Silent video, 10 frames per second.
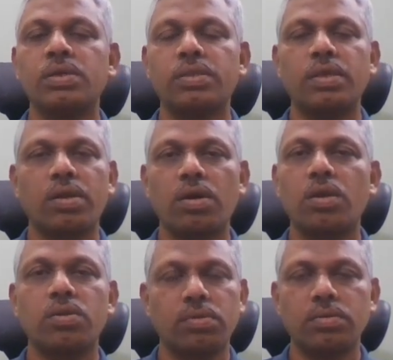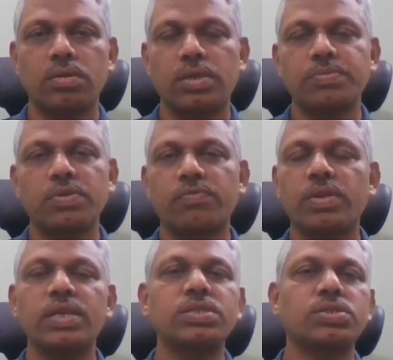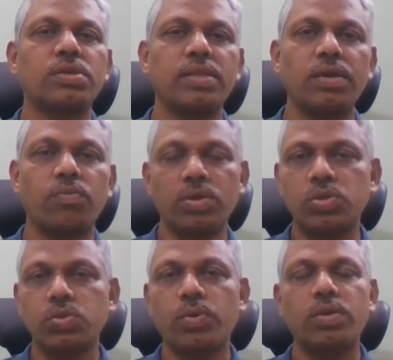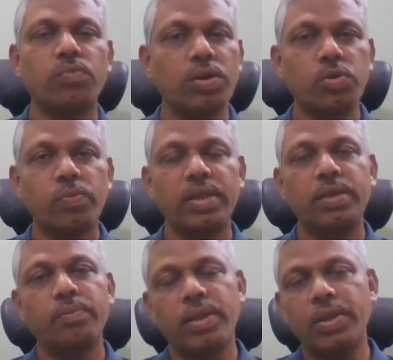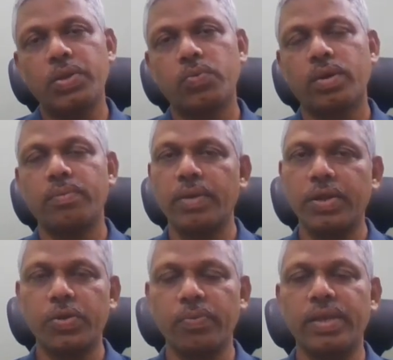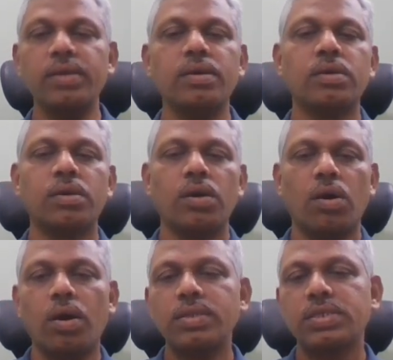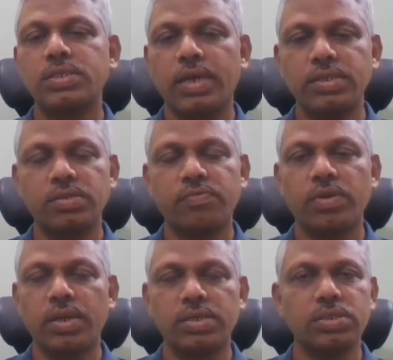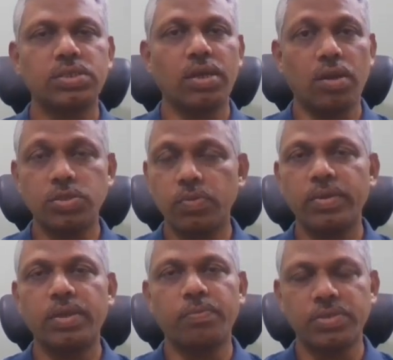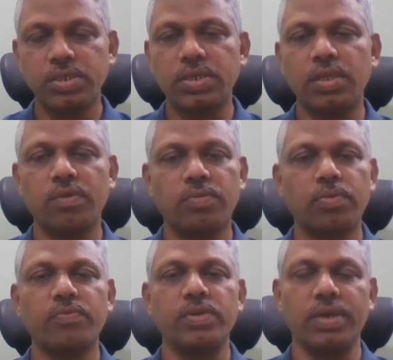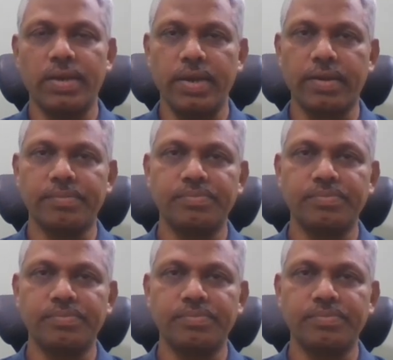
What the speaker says: They are called types of relations are there: one-to-one, one-to-many, many-to-one, many-to-many. All such kinds of relations can also be represented in the form of ER diagram.